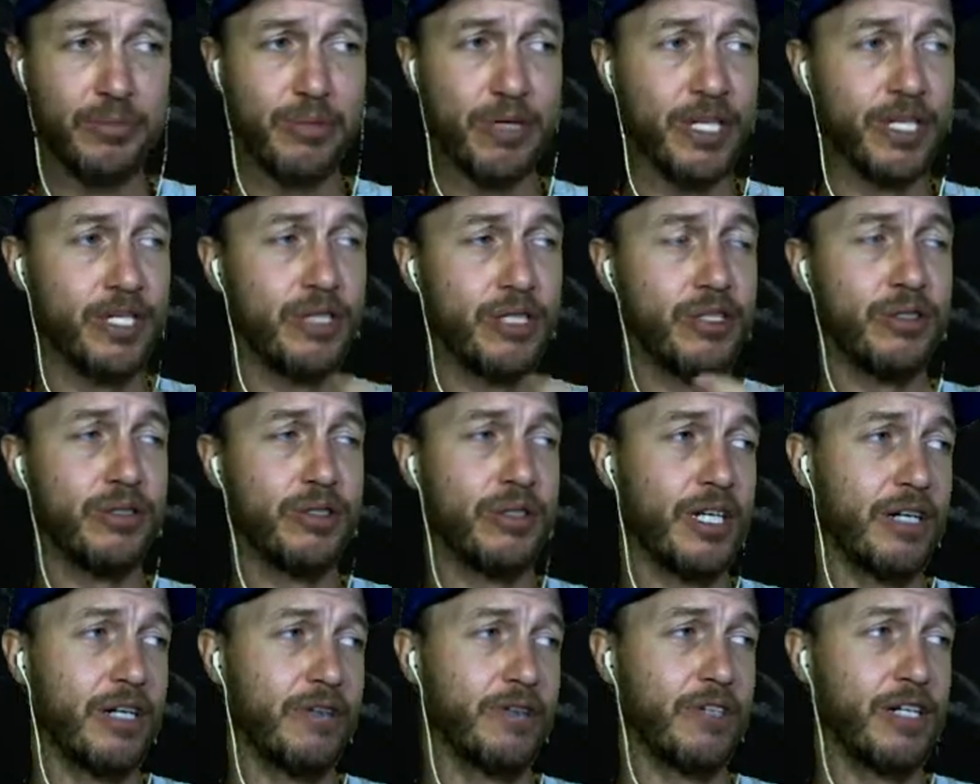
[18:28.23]
but you do
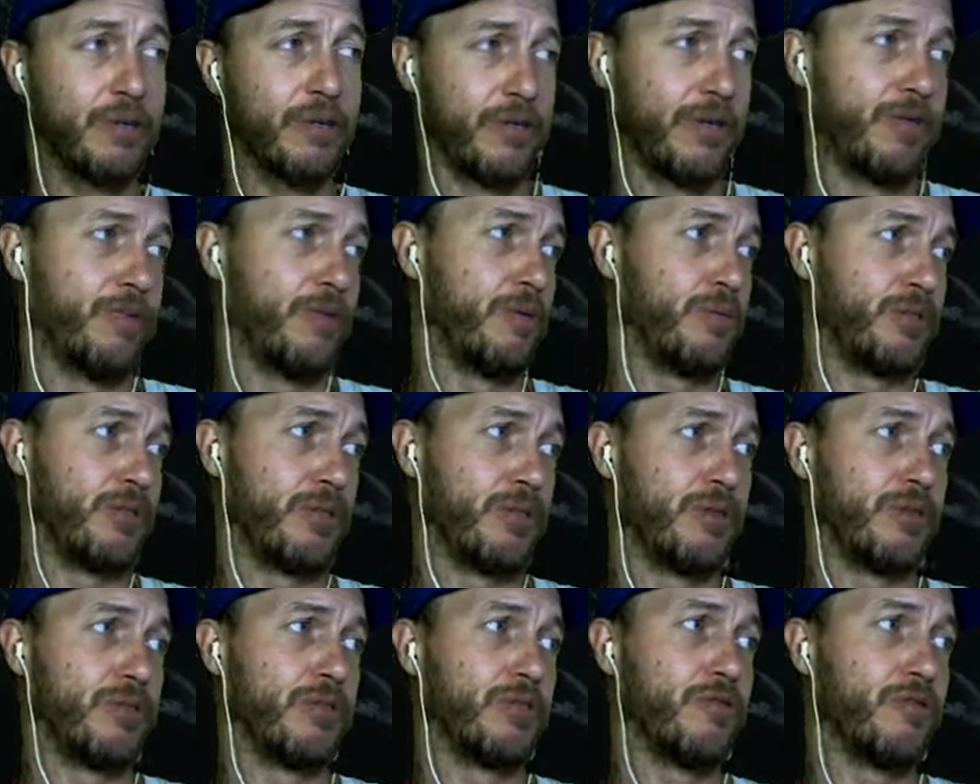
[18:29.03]
have a couple of
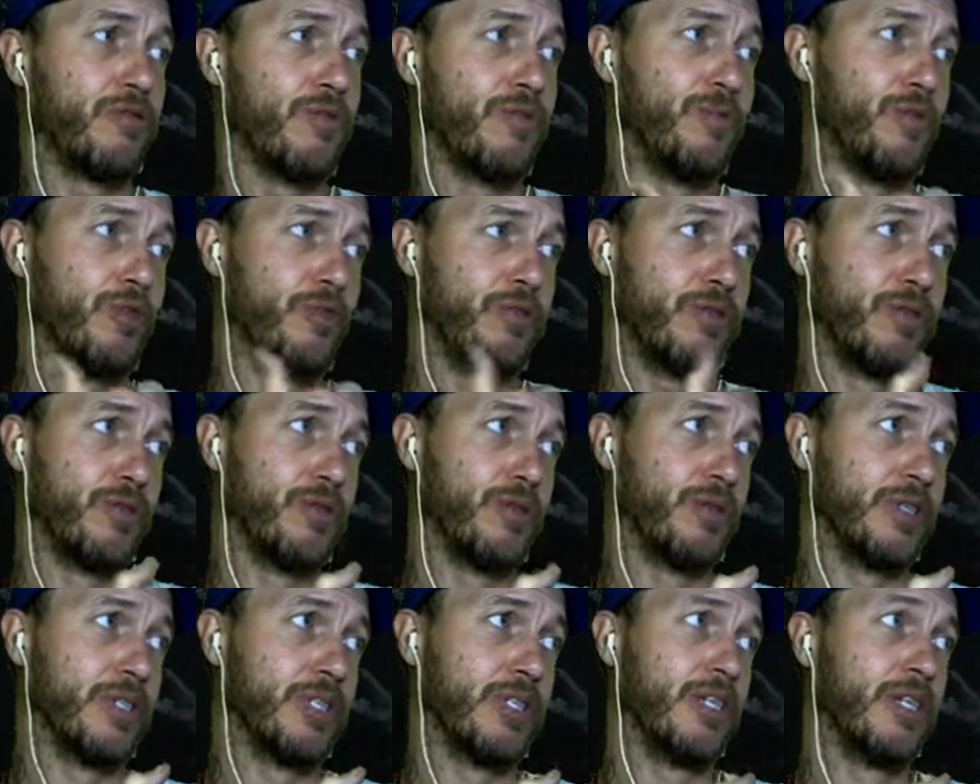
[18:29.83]
options of
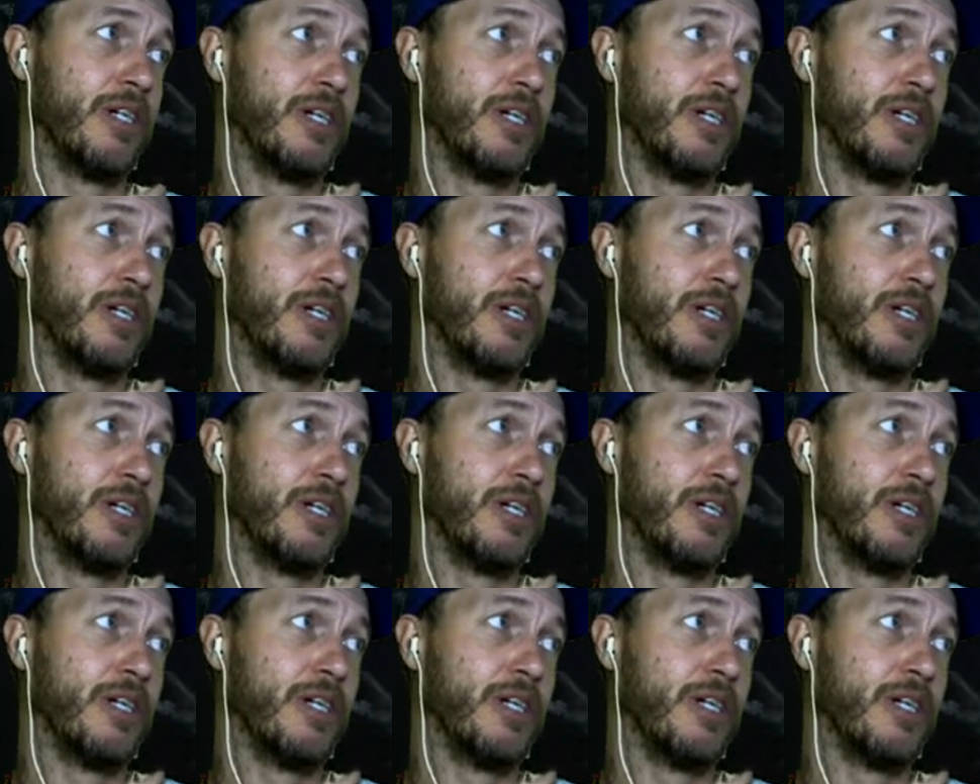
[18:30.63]
removal, and